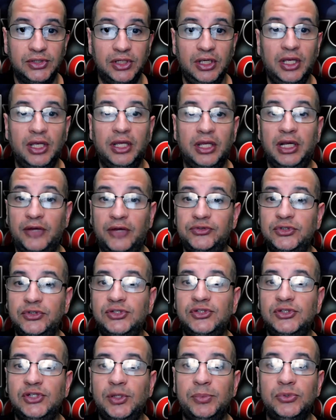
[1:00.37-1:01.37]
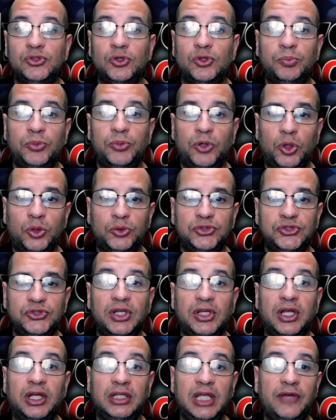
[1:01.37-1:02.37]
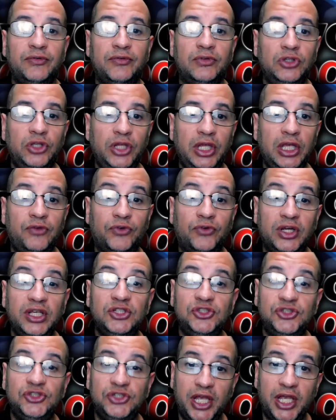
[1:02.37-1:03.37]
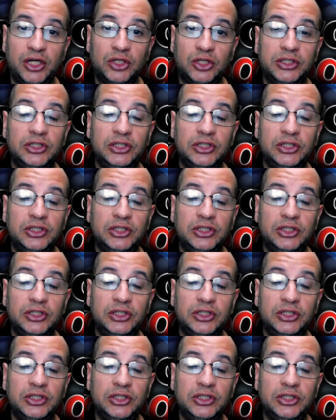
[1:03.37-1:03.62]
And after this episode posts, I'll have a link for his channel in the